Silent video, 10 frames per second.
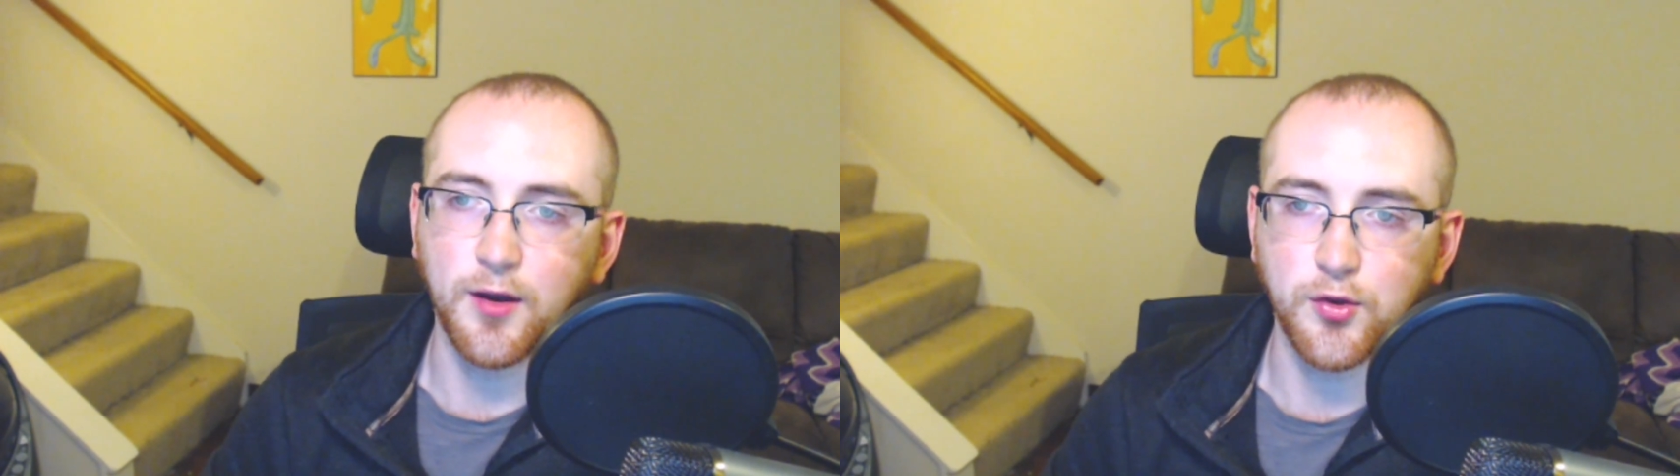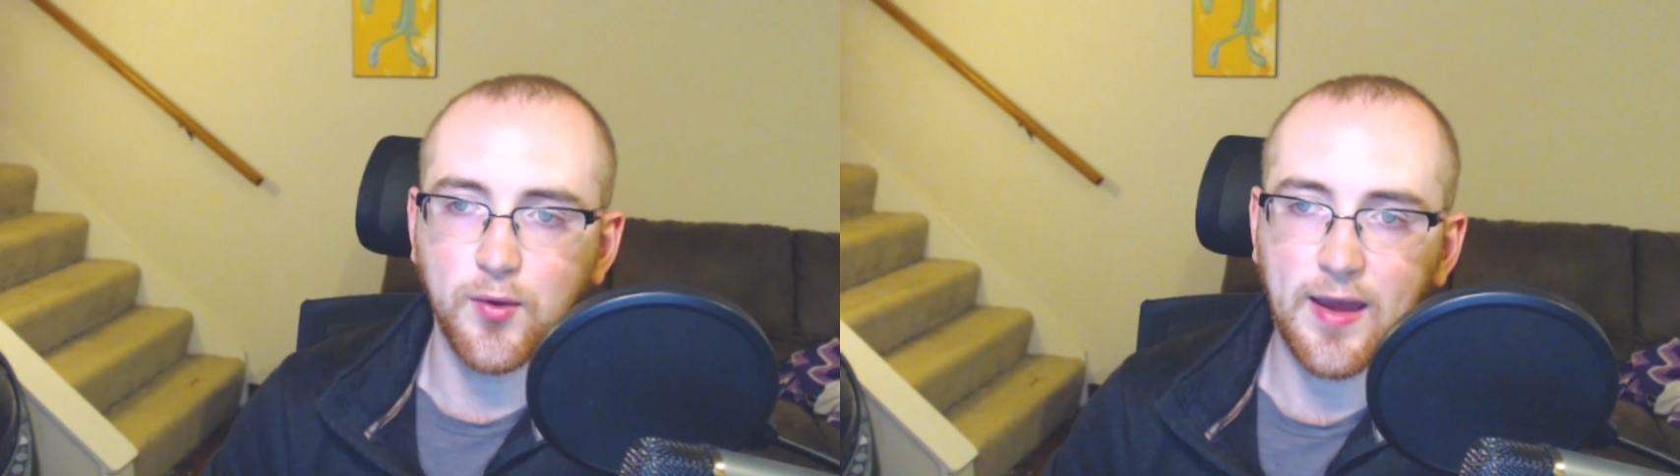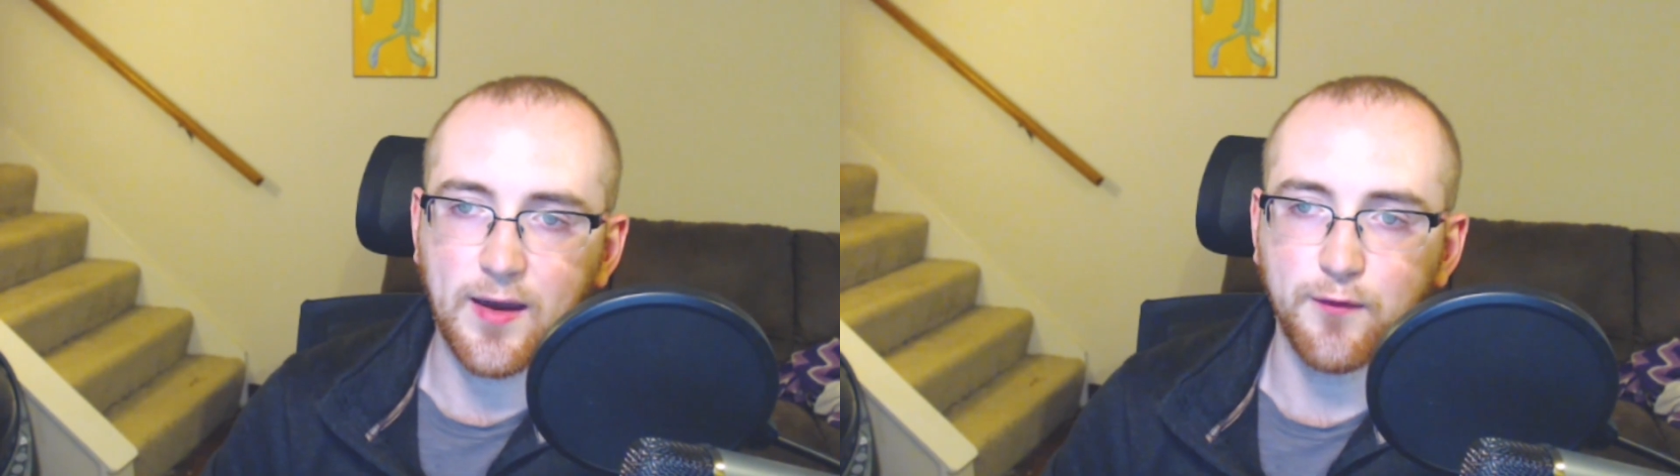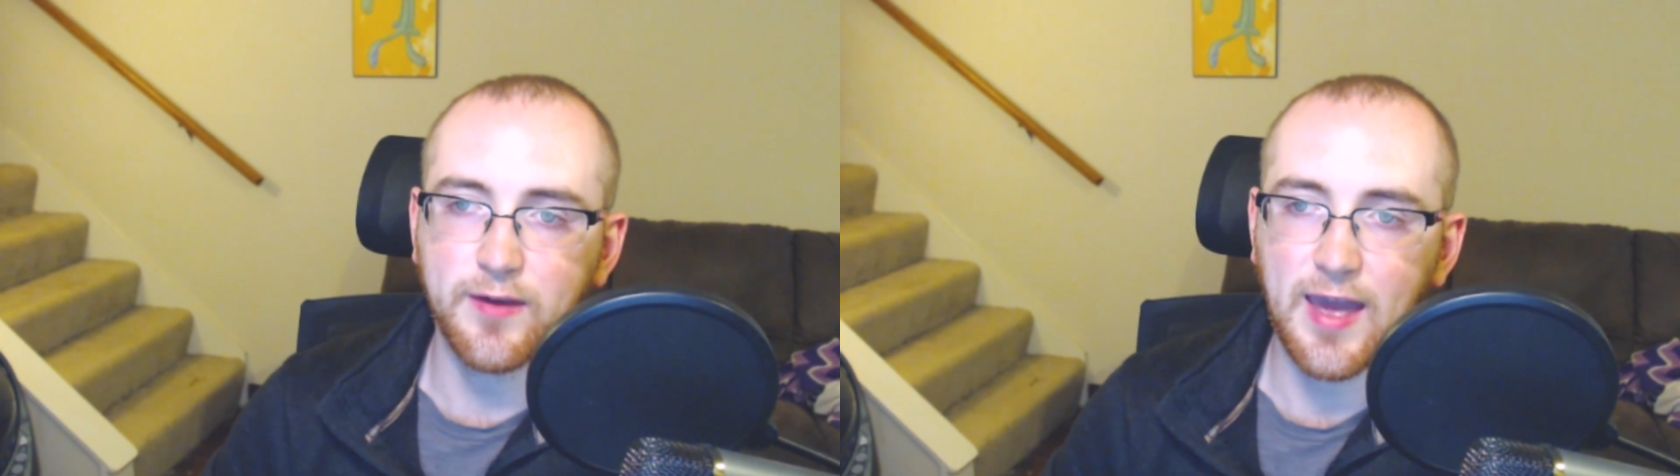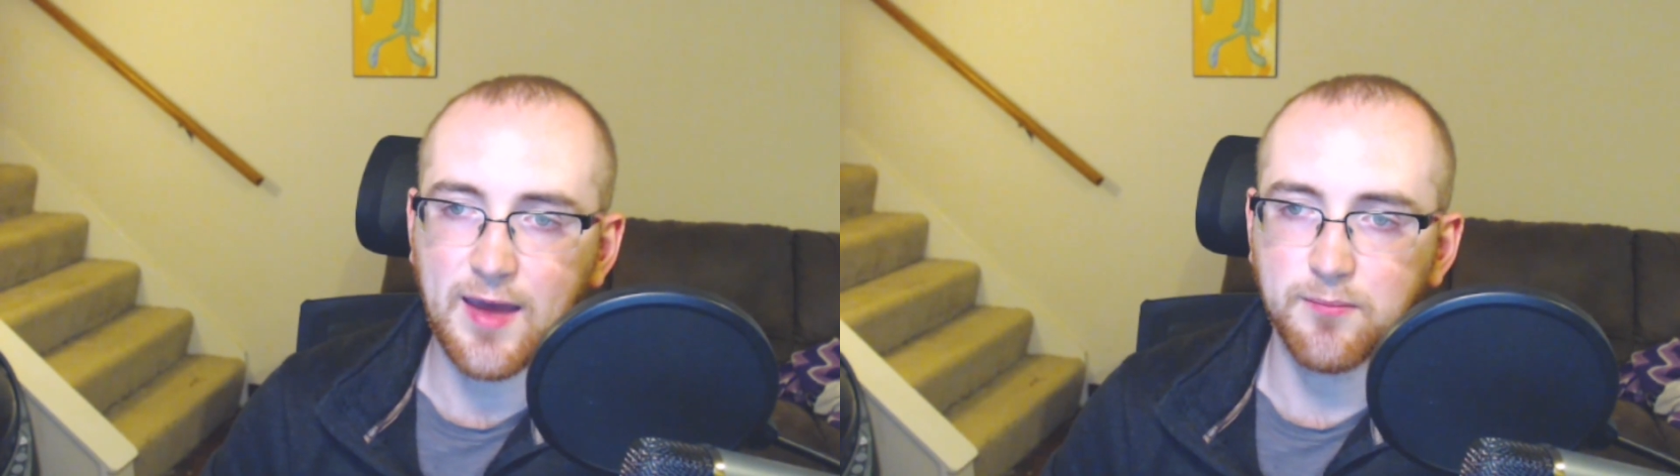You
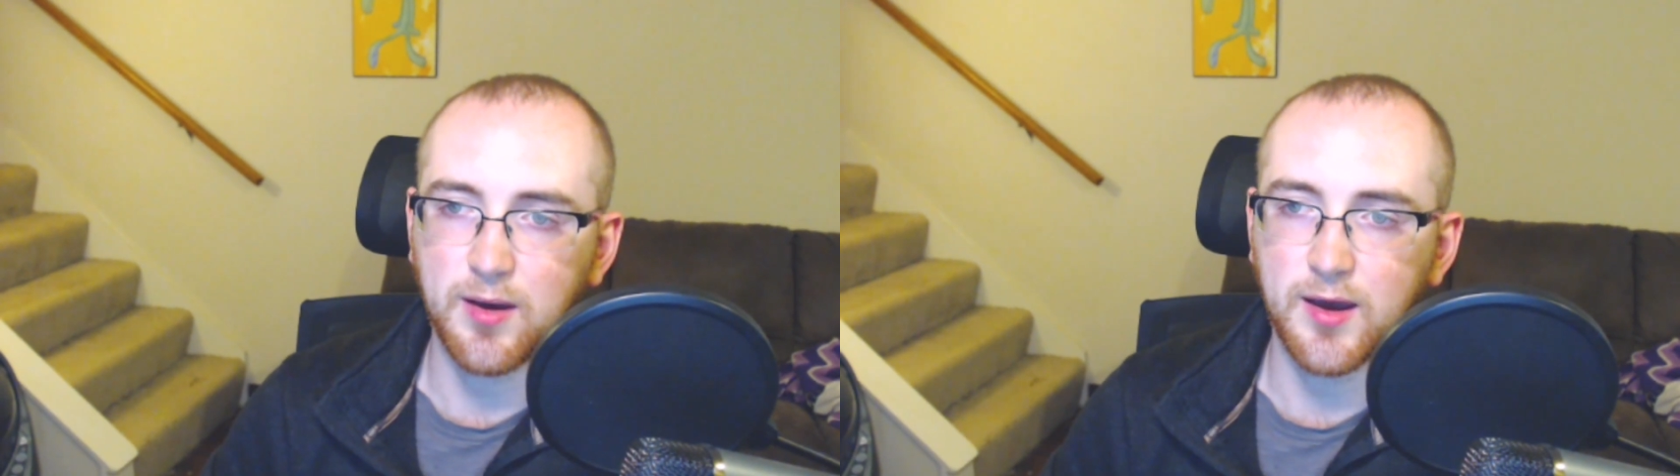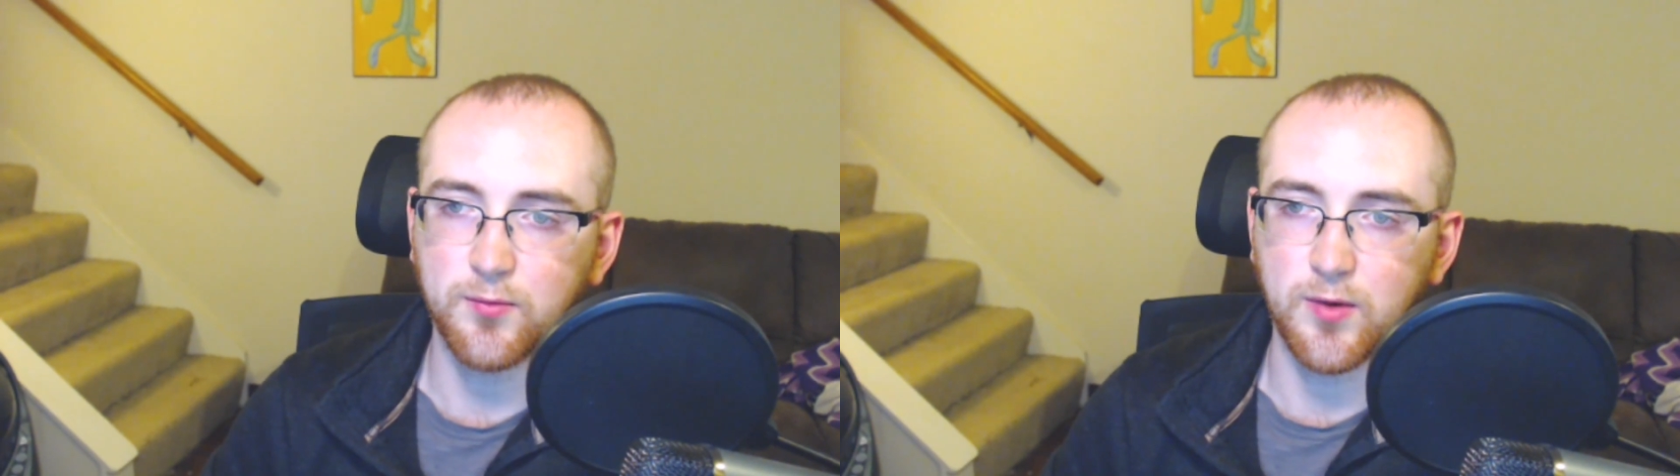have Catbot,